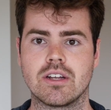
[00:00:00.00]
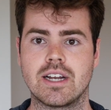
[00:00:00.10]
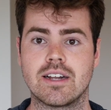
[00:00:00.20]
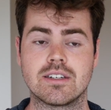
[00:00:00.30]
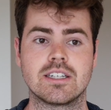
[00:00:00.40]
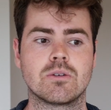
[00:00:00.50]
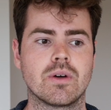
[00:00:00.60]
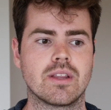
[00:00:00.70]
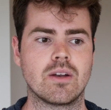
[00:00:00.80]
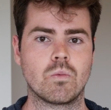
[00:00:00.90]
learn how to deal
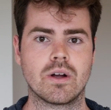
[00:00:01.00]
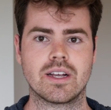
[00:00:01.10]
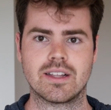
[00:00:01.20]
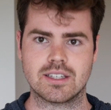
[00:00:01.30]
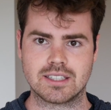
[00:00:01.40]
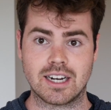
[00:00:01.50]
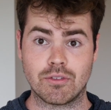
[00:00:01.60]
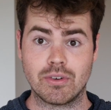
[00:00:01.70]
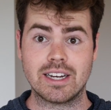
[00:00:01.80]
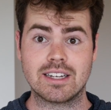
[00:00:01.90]
with in working in this kind
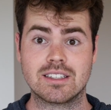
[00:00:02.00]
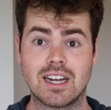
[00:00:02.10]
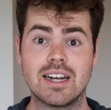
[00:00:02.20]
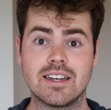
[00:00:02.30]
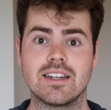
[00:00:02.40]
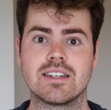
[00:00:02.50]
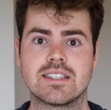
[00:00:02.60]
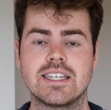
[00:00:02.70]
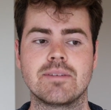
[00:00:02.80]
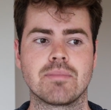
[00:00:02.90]
of really tight-knit
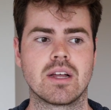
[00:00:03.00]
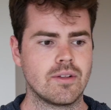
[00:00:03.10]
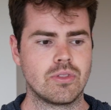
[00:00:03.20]
team.